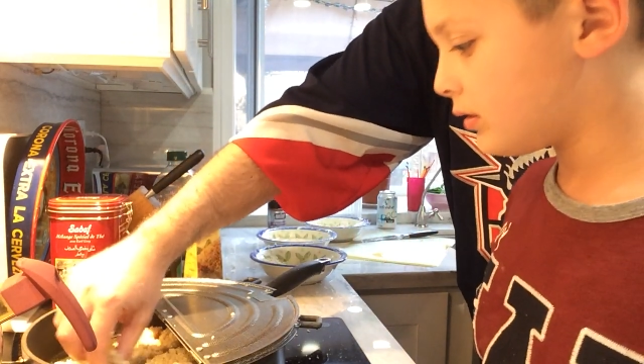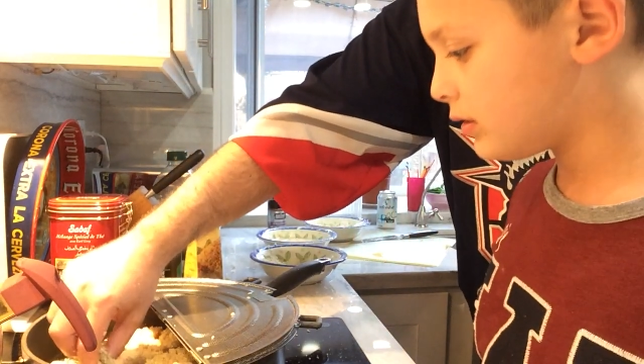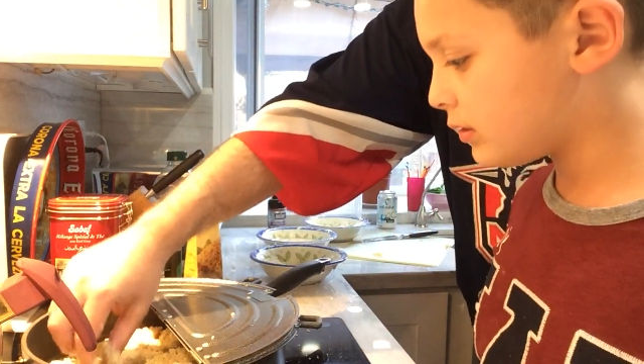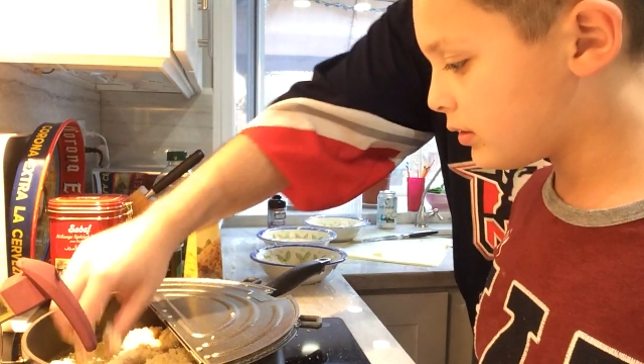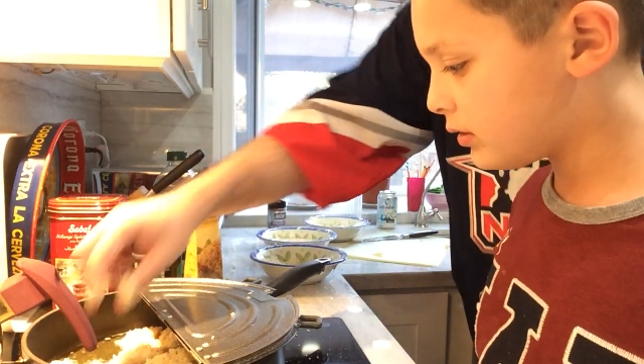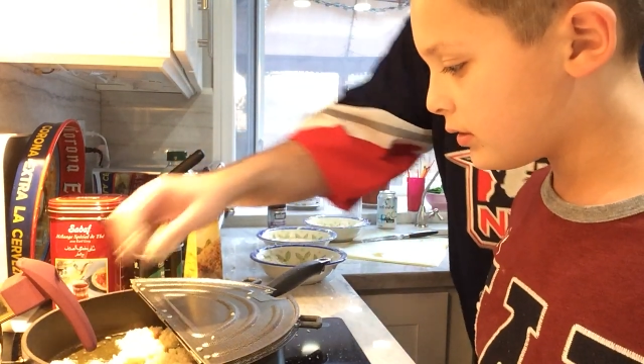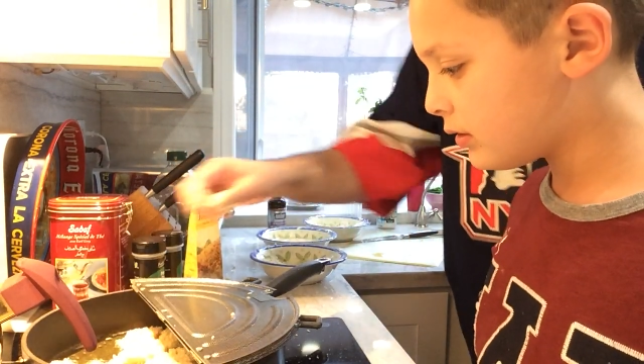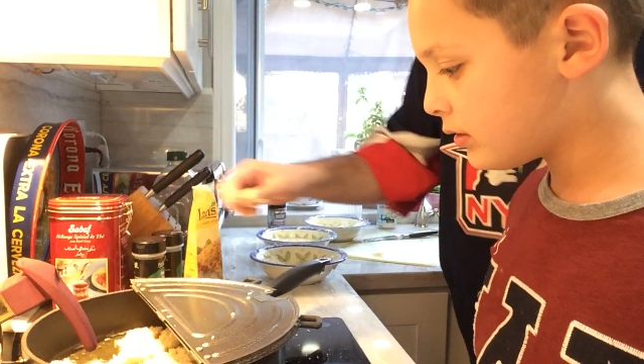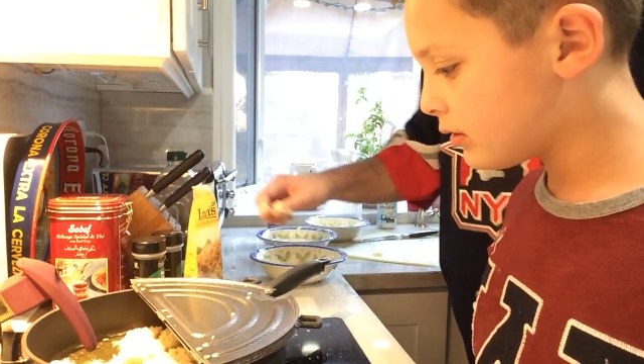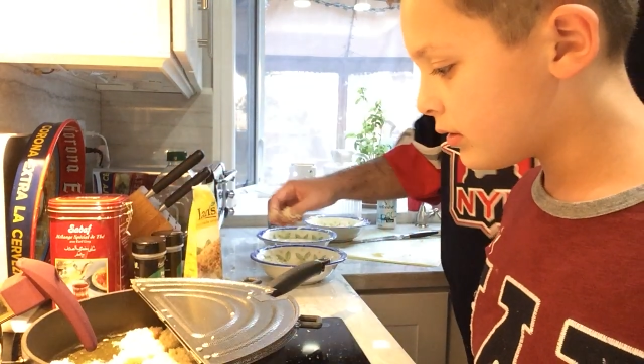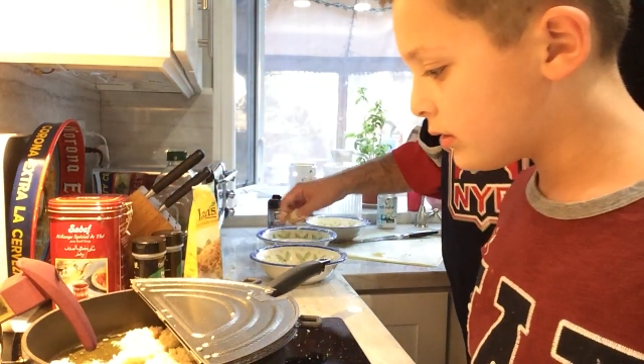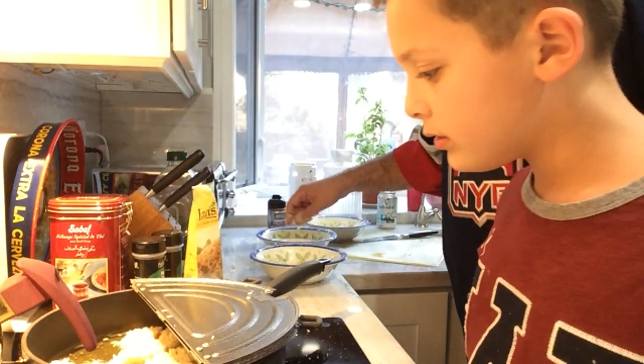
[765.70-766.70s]
Well, frying
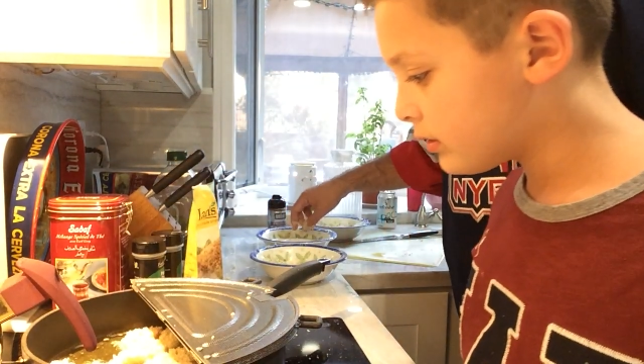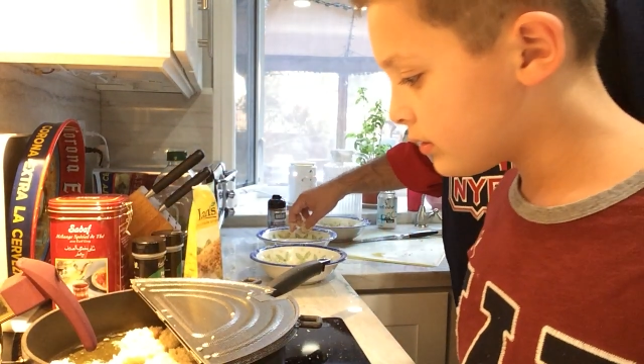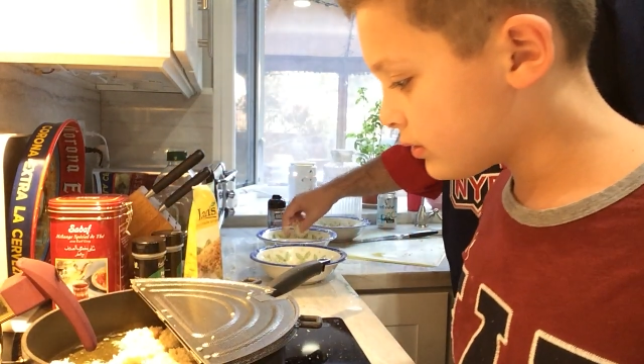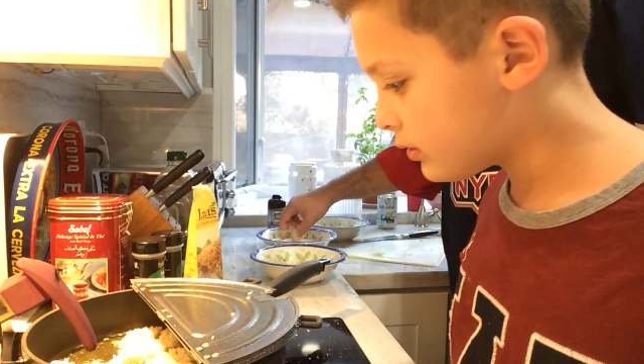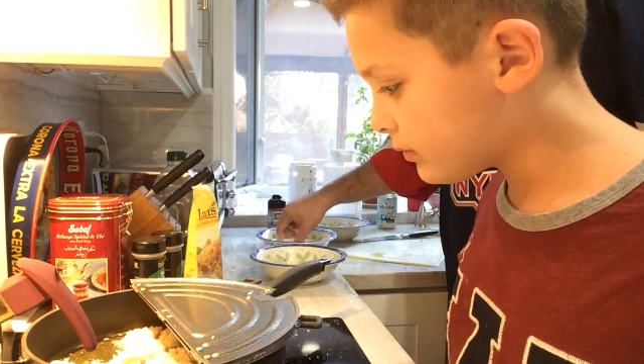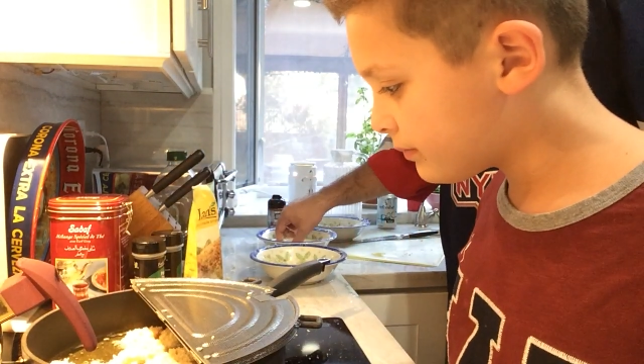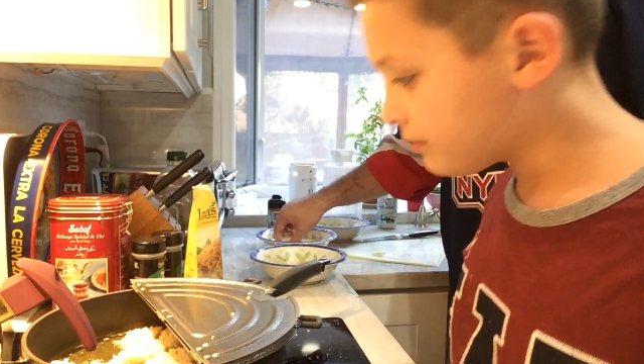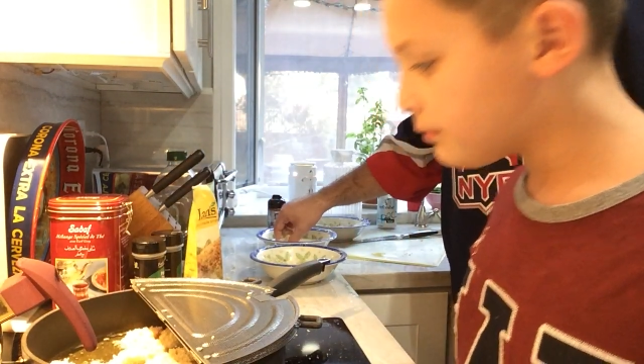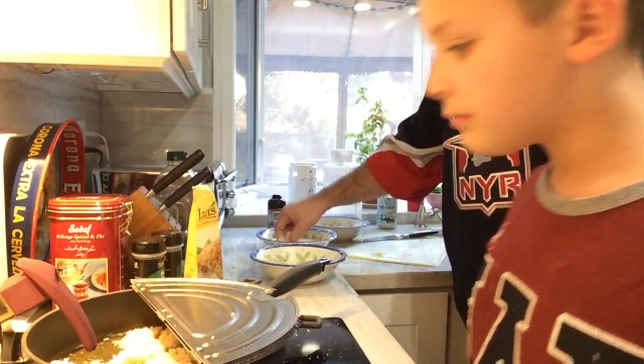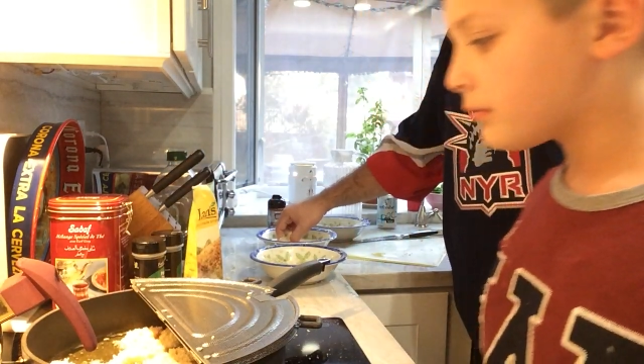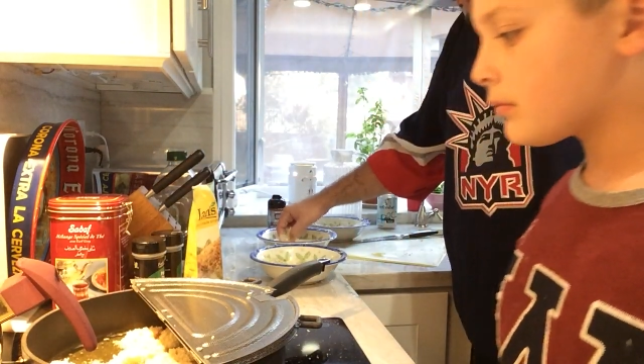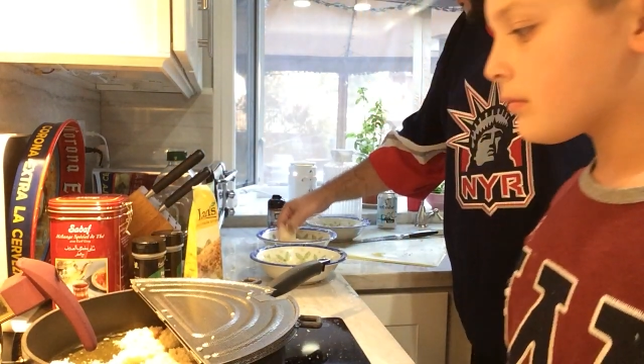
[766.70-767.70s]
foods is not an
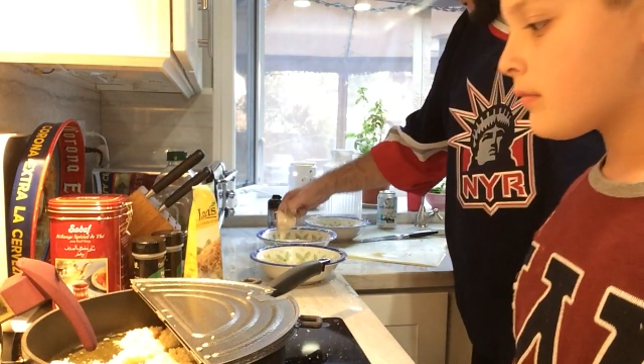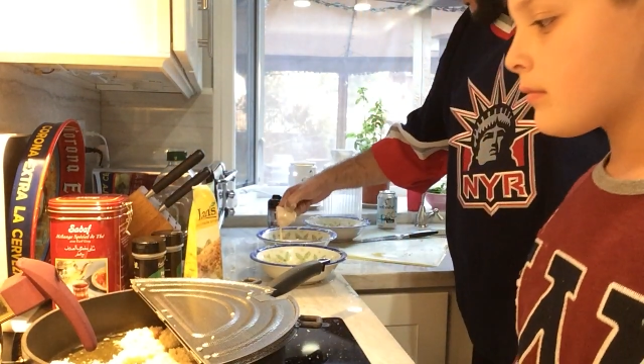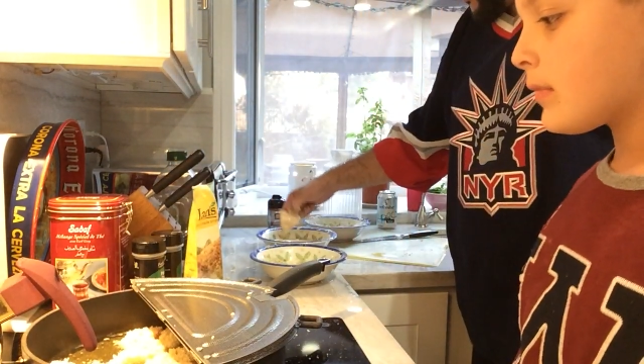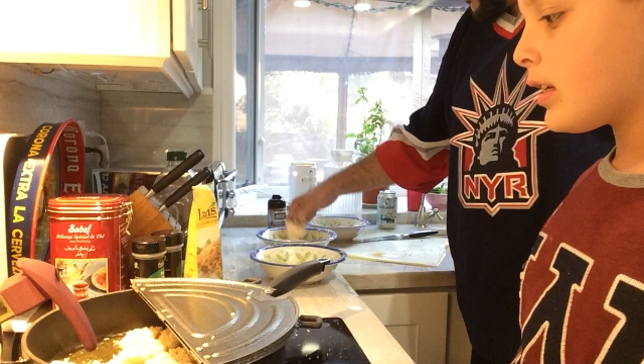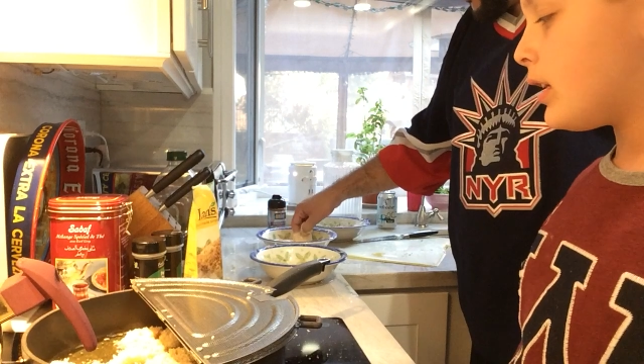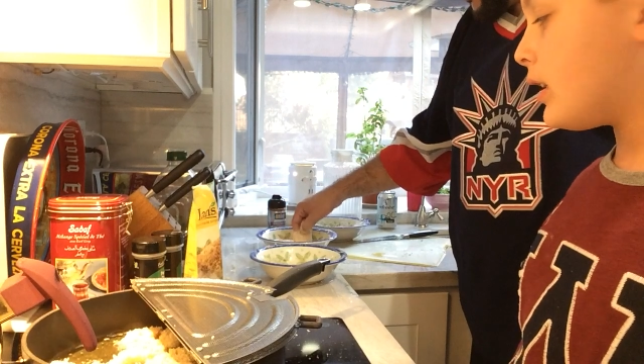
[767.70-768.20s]
everyday thing